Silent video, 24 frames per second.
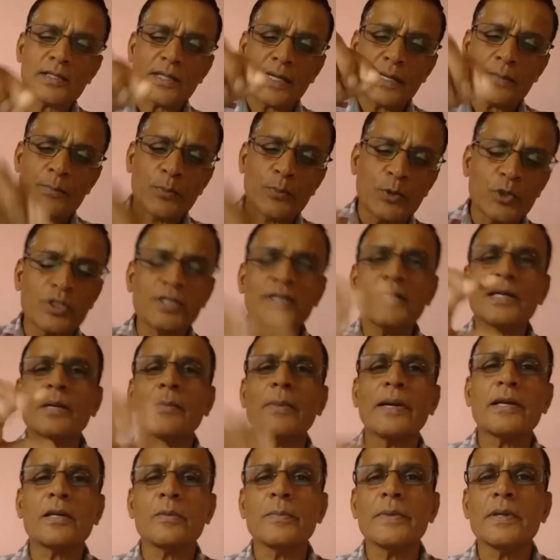and put it in a
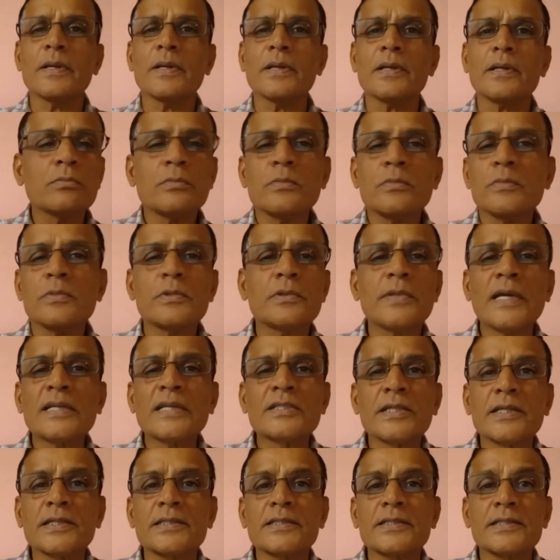buttermilk, that's
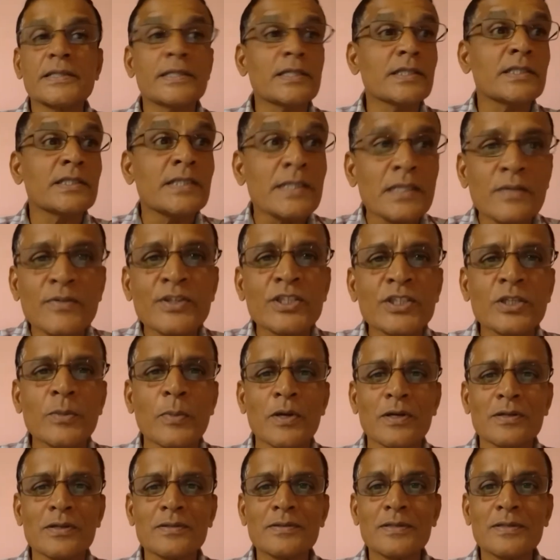it. It is invisible.